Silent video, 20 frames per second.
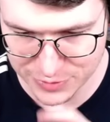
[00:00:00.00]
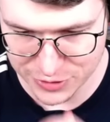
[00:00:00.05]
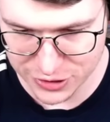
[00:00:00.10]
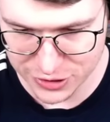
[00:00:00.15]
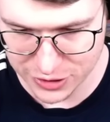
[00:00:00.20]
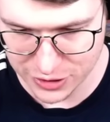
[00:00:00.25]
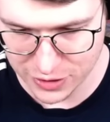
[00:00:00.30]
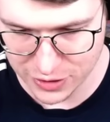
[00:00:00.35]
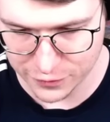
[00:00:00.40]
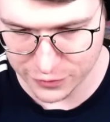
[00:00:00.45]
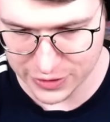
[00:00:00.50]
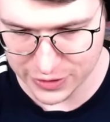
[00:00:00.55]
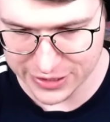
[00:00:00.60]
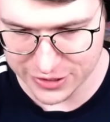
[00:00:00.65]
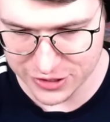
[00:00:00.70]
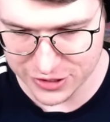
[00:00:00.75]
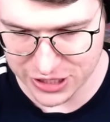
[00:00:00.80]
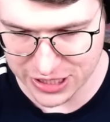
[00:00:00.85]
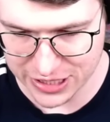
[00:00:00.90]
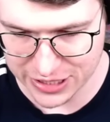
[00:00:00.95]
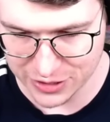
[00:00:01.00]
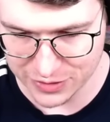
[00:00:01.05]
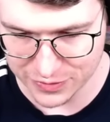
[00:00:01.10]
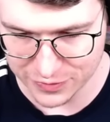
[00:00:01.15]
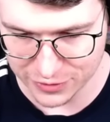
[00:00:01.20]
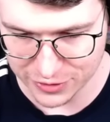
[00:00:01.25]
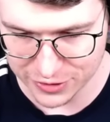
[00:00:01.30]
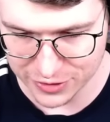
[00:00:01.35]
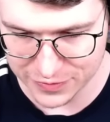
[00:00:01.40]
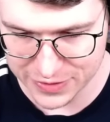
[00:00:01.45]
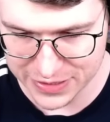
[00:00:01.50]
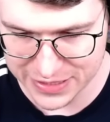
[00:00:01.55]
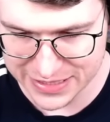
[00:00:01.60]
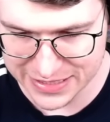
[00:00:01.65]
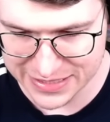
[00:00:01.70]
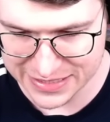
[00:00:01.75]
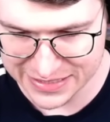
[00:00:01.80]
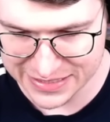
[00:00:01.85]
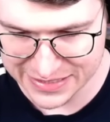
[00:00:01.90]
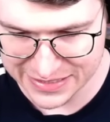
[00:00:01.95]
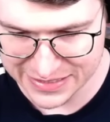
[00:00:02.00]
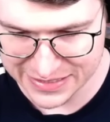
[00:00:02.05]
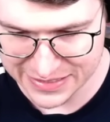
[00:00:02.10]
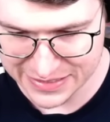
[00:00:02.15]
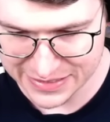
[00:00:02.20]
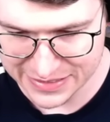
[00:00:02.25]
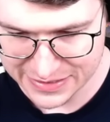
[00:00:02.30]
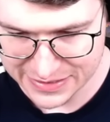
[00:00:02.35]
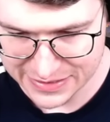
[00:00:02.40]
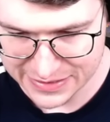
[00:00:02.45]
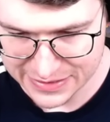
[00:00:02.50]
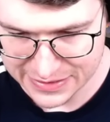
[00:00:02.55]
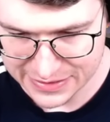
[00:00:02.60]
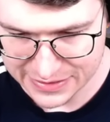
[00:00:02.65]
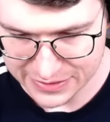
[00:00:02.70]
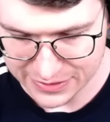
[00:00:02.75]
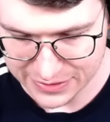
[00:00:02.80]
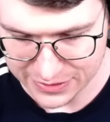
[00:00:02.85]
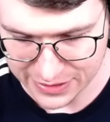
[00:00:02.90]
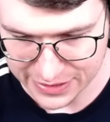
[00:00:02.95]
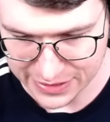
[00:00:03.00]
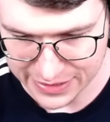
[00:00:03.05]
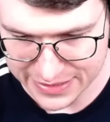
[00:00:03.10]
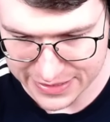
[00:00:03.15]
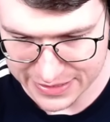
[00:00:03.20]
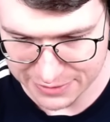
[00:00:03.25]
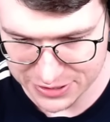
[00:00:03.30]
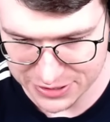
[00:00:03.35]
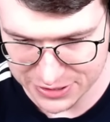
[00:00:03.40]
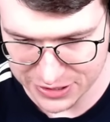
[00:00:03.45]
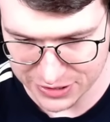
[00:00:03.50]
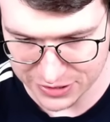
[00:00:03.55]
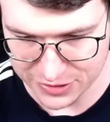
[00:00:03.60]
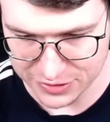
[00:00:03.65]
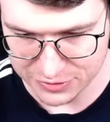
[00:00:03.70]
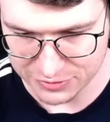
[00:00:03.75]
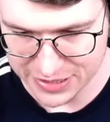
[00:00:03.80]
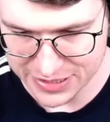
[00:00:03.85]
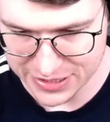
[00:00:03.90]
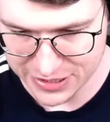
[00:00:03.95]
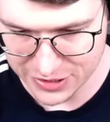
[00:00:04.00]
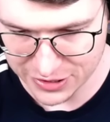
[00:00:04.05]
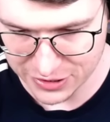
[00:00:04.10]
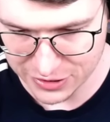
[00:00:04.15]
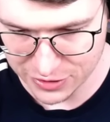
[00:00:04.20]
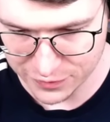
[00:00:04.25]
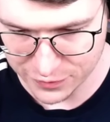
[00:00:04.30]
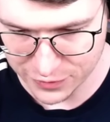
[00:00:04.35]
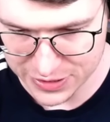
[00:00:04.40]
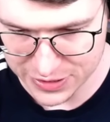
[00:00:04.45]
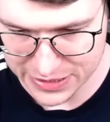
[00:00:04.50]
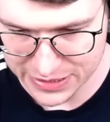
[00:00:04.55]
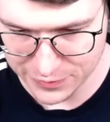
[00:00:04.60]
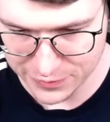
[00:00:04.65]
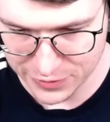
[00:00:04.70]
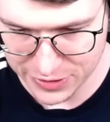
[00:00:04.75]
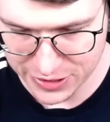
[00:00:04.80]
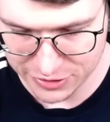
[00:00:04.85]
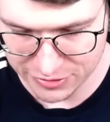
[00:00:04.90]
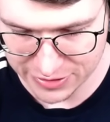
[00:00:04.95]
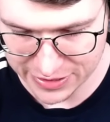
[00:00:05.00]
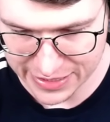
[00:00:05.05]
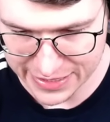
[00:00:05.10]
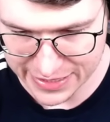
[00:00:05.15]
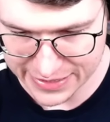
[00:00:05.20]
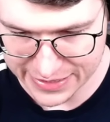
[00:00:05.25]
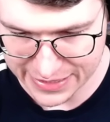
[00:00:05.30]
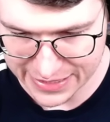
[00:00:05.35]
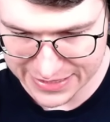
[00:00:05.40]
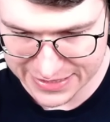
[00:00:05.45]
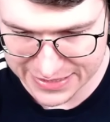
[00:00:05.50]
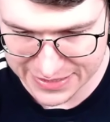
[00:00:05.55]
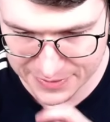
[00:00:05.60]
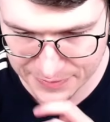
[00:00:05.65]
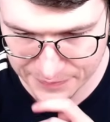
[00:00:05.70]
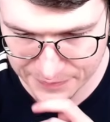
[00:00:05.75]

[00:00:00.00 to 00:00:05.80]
gonna go for Electro Giant now in front of this. Okay, let's see, what is he gonna do? Is he gonna go for his Evo E-Drake? Yeah, he does.